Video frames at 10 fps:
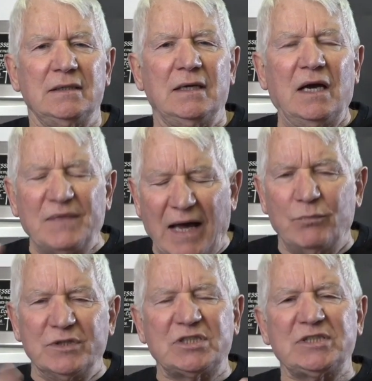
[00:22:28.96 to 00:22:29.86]
And that
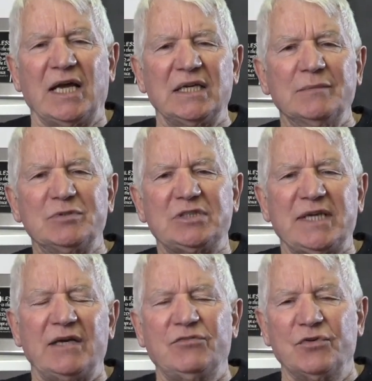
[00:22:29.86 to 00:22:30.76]
would stand him
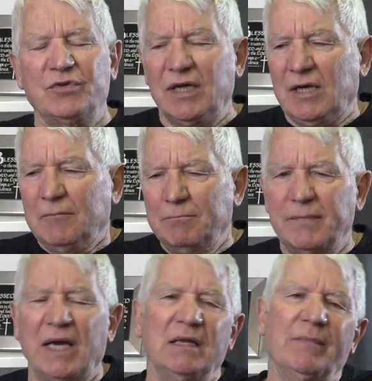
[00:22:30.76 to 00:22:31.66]
stead through the
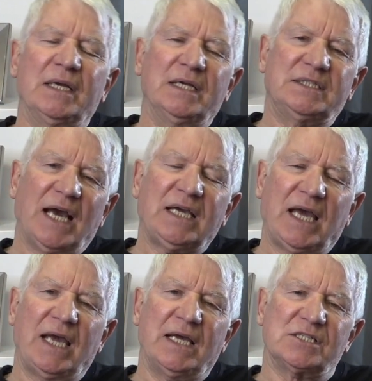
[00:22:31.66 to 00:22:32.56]
many, many
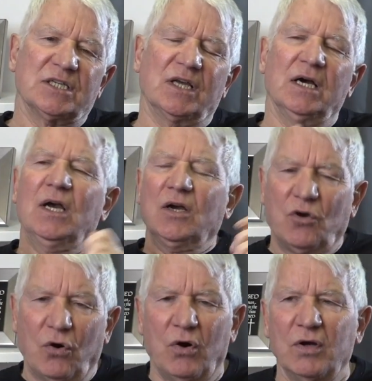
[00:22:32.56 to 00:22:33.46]
decades and the
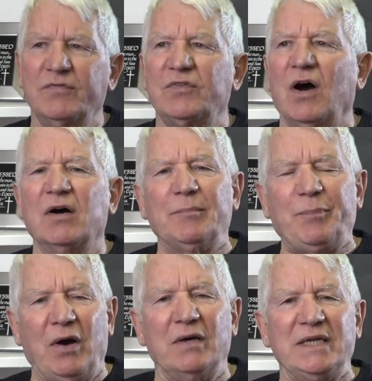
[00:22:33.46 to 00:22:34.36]
call of God
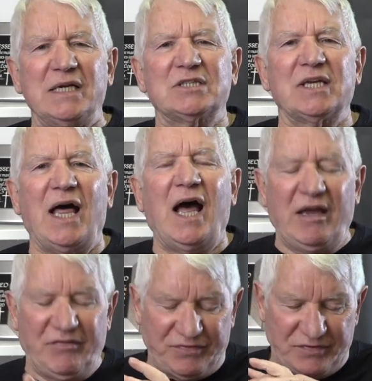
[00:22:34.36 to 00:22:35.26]
upon his
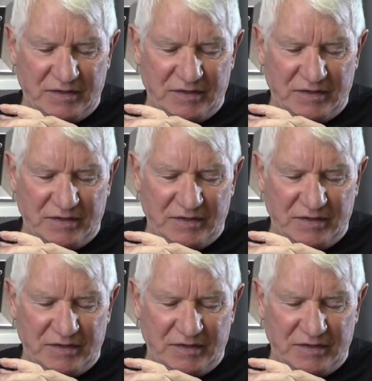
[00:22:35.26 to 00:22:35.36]
life.